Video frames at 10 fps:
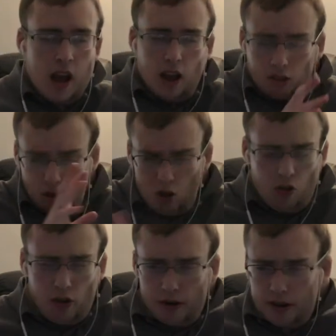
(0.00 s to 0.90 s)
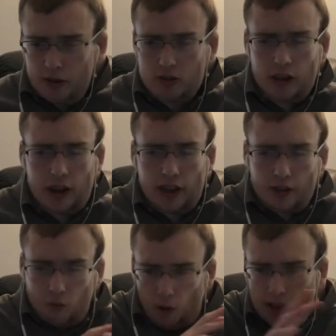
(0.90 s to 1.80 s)
It's all very interesting. It's
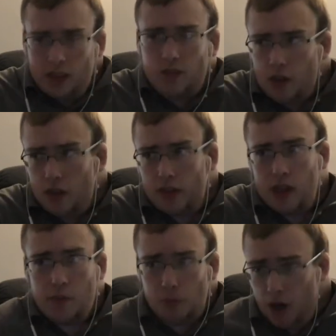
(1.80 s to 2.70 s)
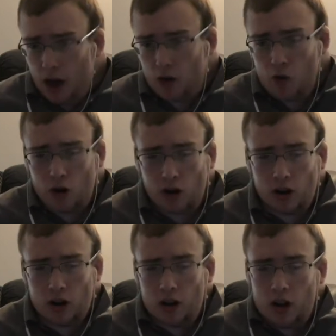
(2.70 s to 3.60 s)
great to finally see the Black
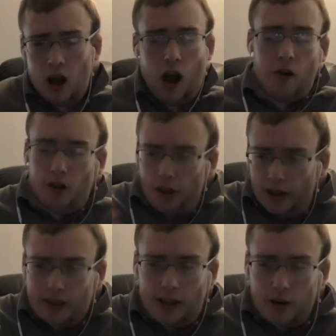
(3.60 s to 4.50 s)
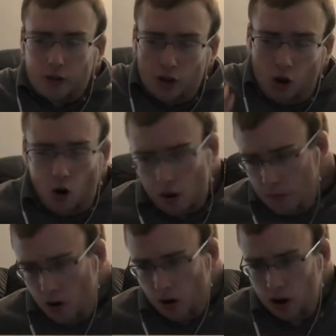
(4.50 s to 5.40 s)
Order. I really like Thanos'
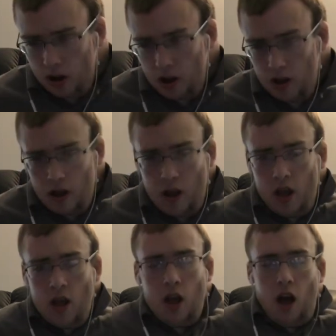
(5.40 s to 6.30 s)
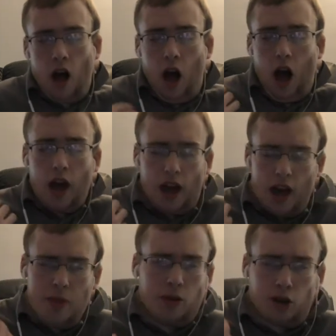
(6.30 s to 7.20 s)
armor. I
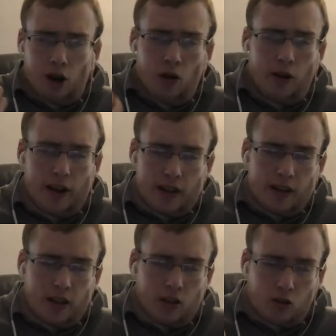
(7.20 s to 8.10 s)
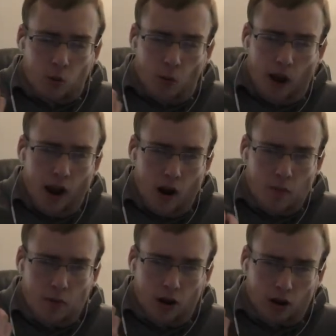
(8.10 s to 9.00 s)
am curious to where
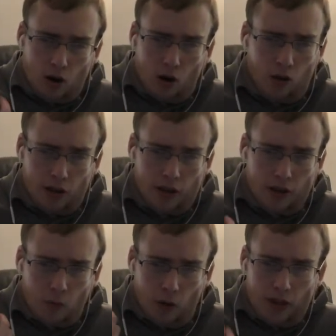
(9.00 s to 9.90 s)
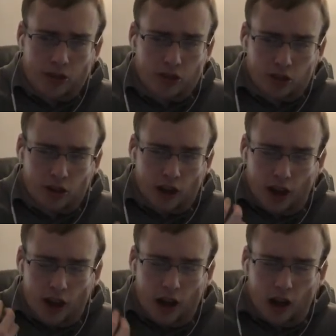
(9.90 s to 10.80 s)
the Scarlet Witch
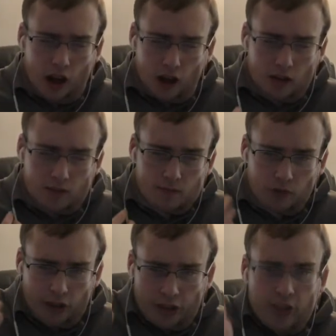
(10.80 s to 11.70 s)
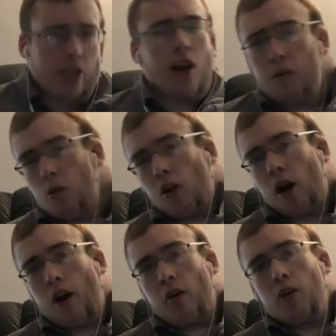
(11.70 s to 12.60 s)
and Vision thing will
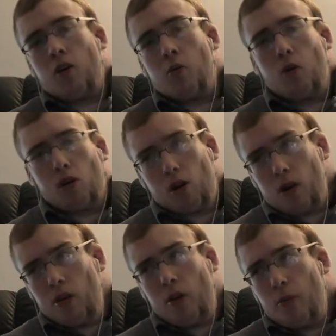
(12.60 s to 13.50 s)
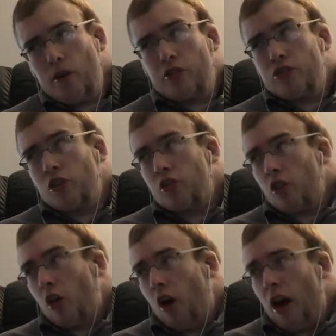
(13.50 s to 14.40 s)
go. Will Scarlet Witch just
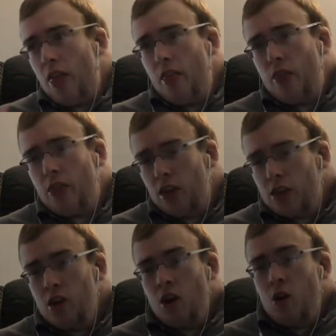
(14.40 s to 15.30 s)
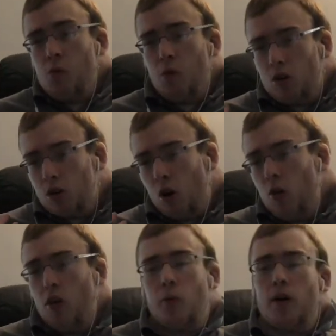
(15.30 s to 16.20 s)
let Vision? Will
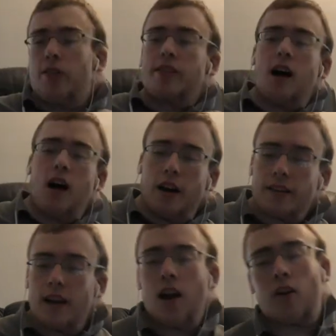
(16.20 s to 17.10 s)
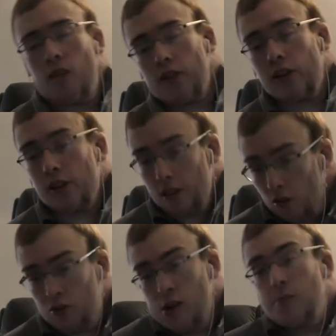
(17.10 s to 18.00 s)
Scarlet Witch die sacrificing
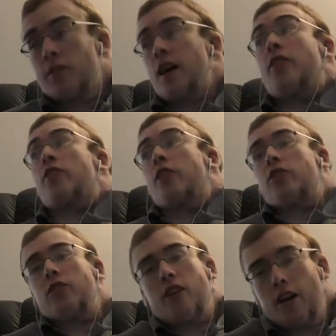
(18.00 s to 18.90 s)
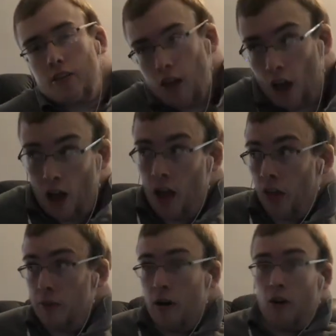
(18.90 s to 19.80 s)
herself to protect Vision? That's
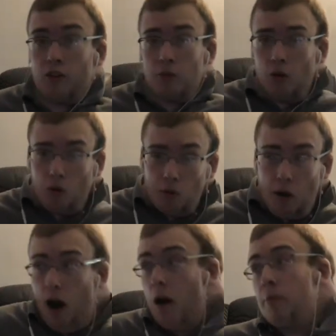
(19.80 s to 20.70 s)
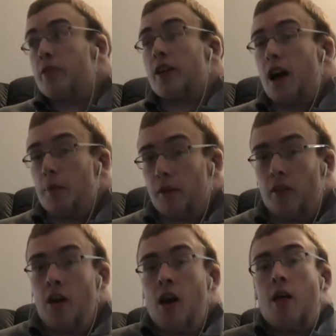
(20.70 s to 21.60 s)
highly possible, or the opposite happen.
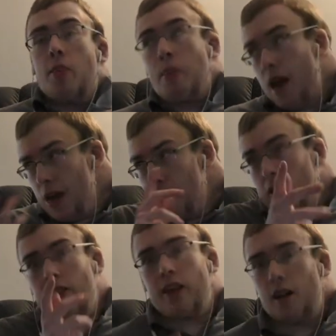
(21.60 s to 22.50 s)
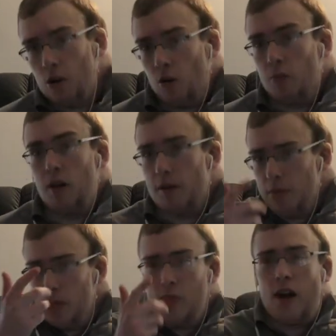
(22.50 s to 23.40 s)
Maybe Thanos,
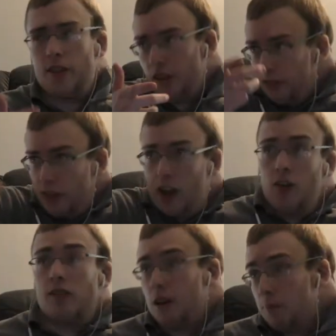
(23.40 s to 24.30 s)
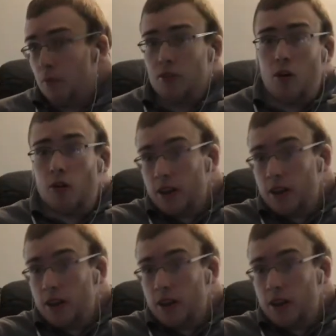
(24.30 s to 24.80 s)
maybe that's how Thanos kept the stone.